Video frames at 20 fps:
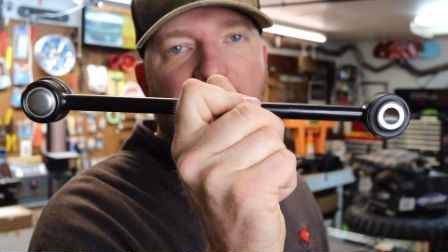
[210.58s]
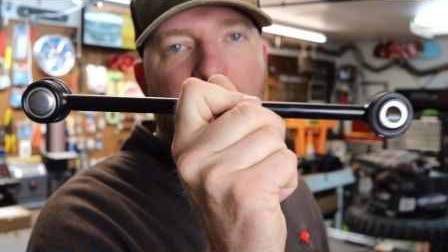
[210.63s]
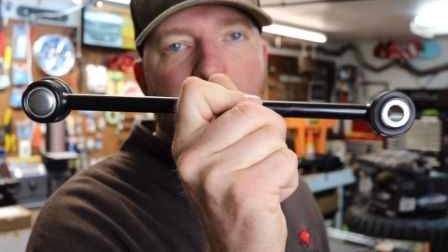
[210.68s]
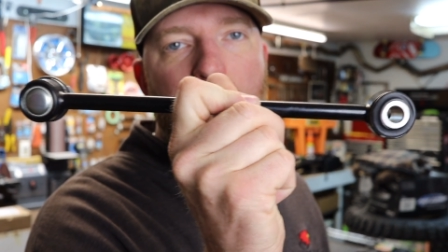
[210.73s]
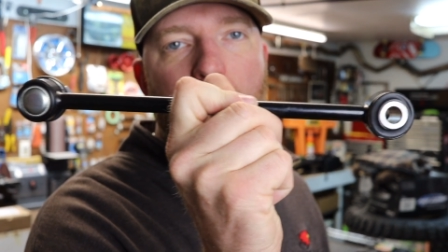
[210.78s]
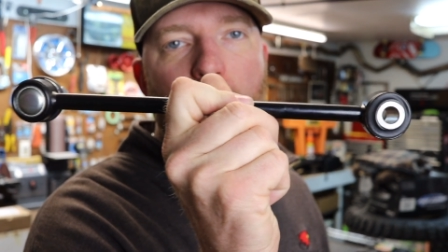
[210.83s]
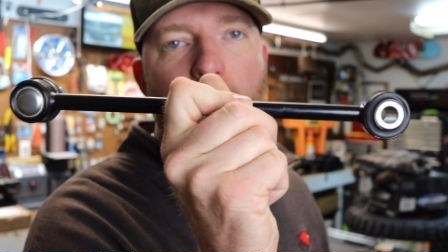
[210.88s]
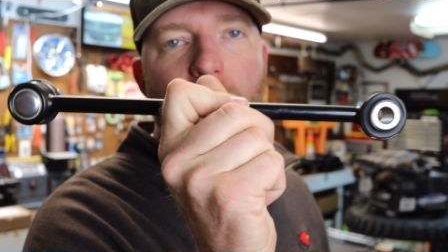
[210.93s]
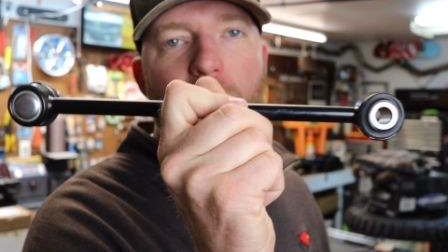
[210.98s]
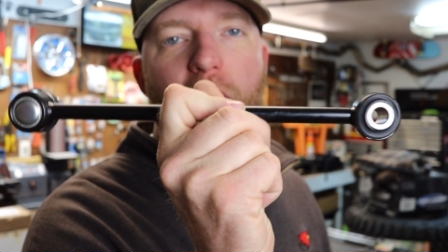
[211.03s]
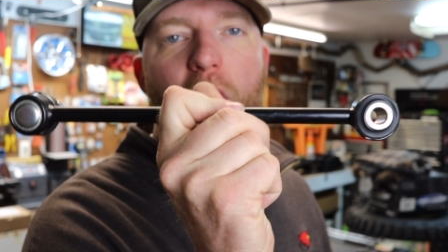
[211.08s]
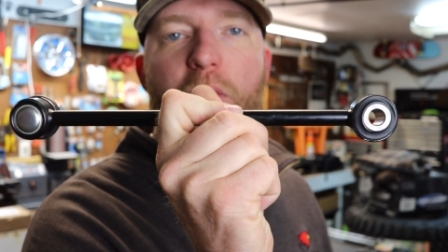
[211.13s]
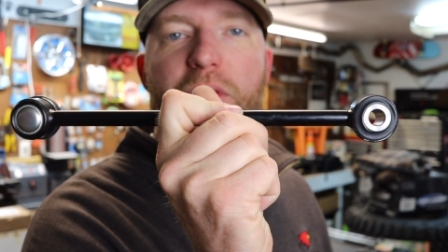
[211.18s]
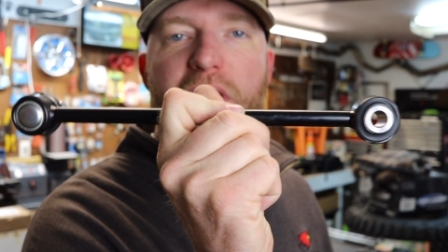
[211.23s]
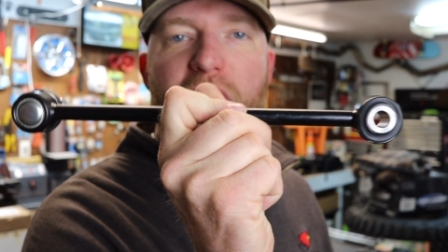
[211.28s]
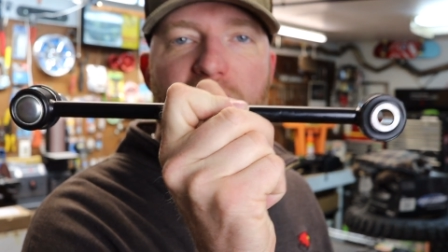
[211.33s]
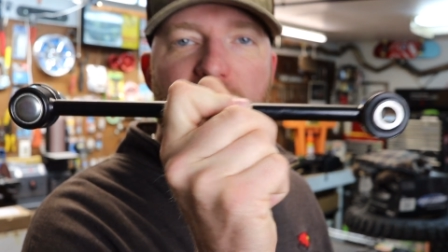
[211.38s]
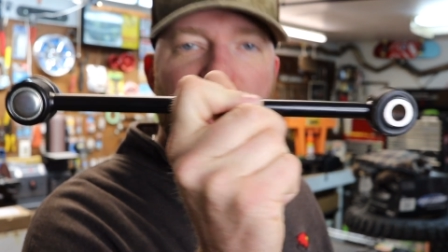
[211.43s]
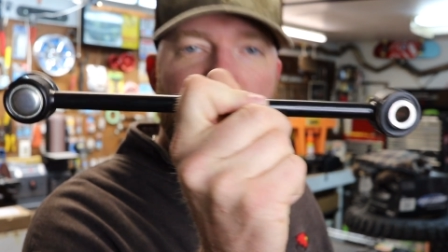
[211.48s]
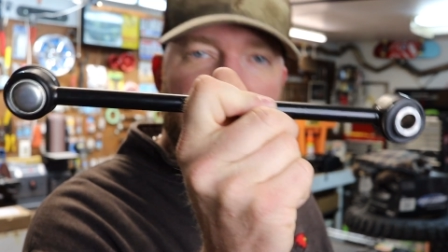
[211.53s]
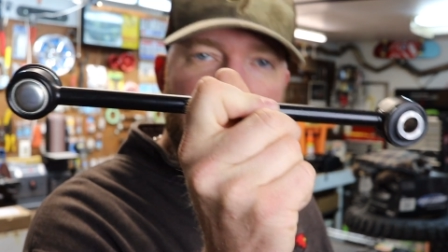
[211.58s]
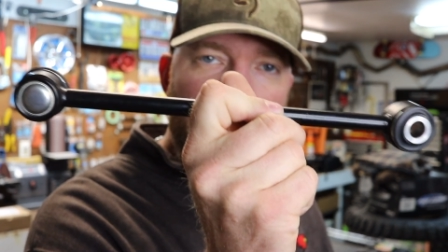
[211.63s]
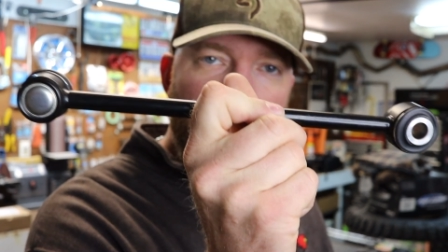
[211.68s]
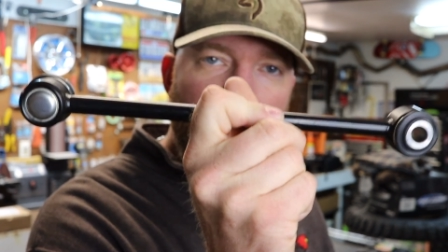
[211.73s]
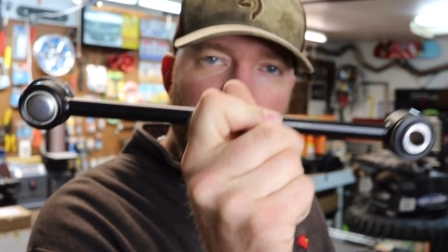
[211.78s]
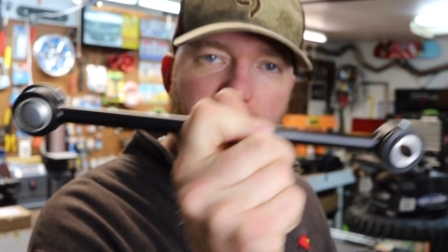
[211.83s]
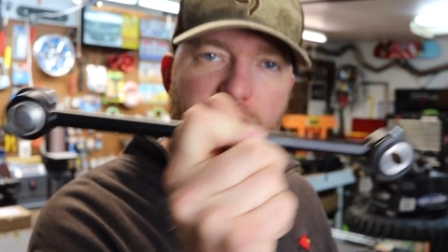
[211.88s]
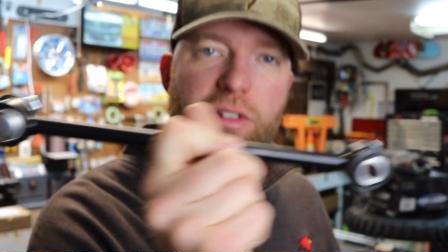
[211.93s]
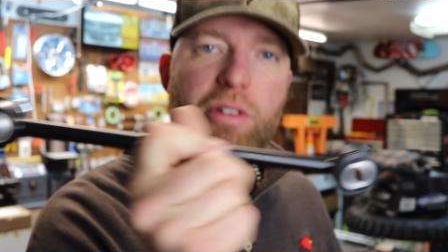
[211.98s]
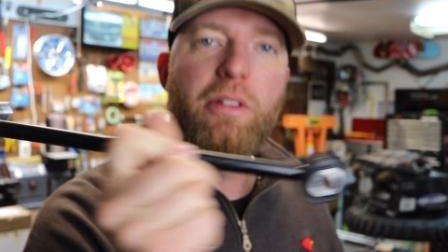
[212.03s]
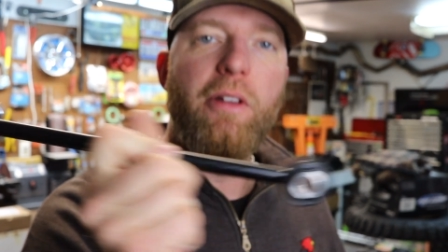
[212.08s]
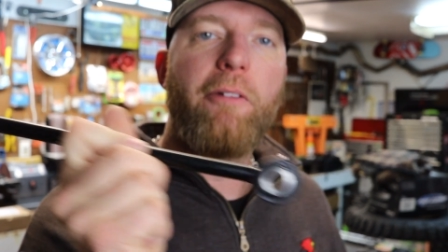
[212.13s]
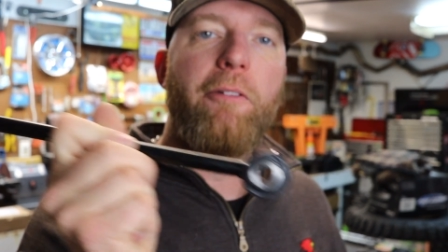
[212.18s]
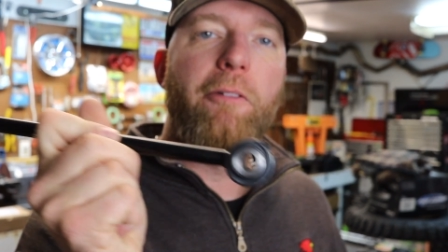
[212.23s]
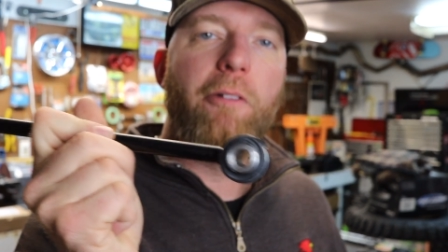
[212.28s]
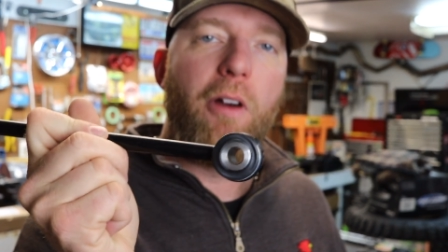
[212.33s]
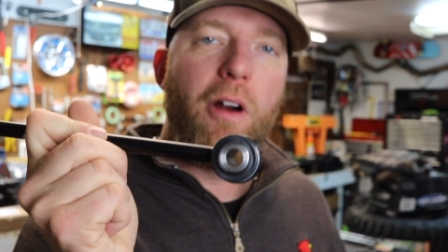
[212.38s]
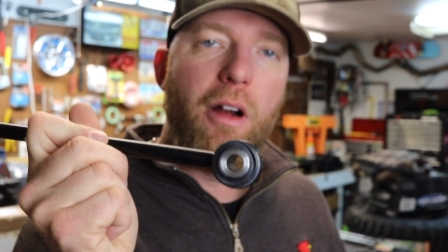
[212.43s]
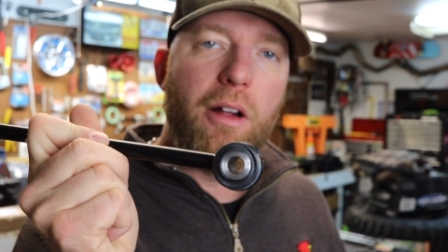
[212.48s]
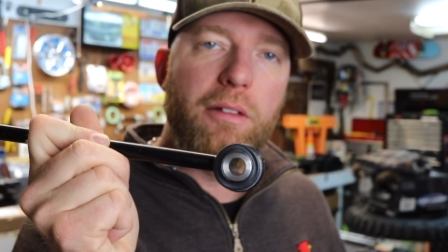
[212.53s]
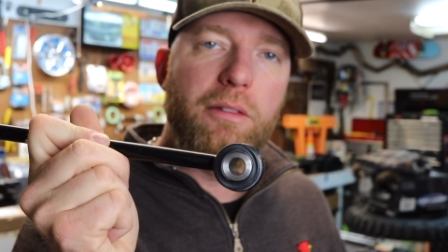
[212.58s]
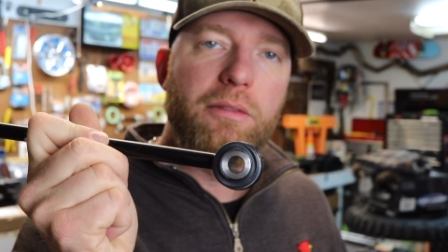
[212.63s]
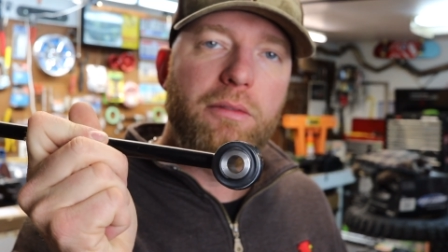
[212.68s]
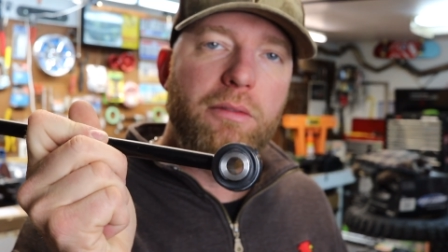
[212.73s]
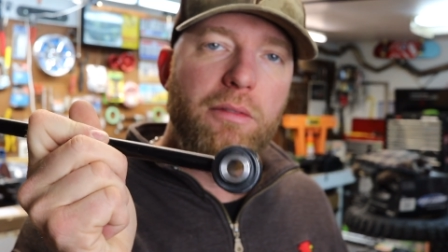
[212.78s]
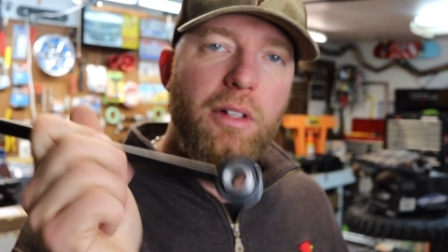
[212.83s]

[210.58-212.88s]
and move those existing ones to the front.